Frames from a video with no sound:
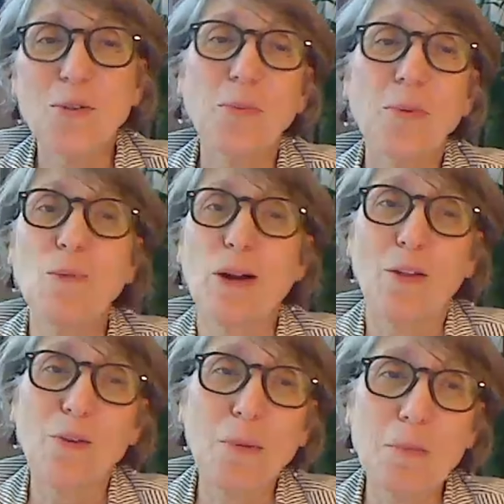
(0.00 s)
to read what
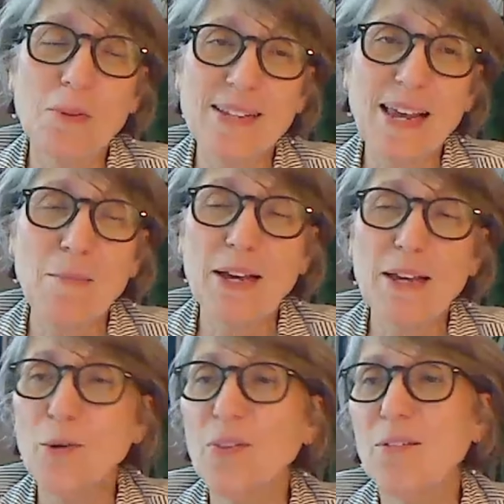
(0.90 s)
other people say
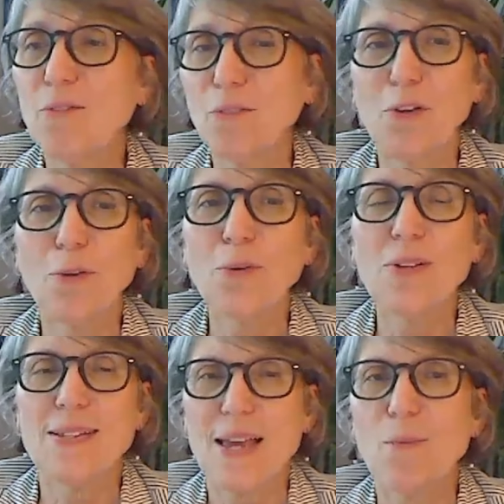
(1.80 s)
about you than for you
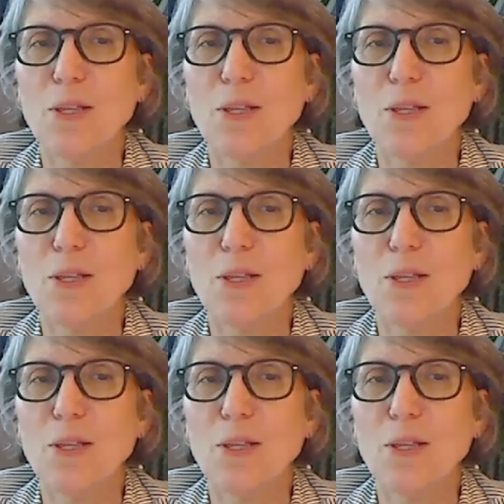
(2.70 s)
to say